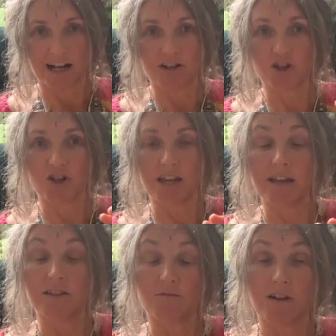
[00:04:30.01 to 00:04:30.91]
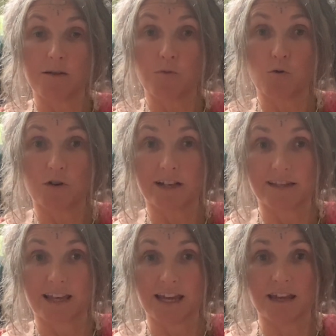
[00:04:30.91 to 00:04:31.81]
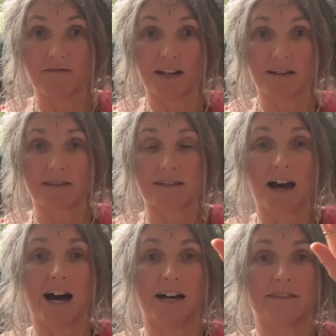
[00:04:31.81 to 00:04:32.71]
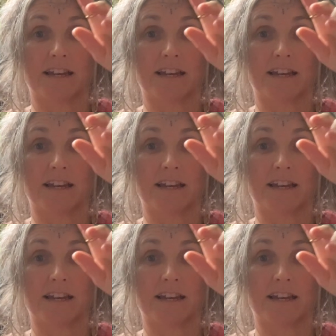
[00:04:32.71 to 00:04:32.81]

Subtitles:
and she is reborn as the evening star.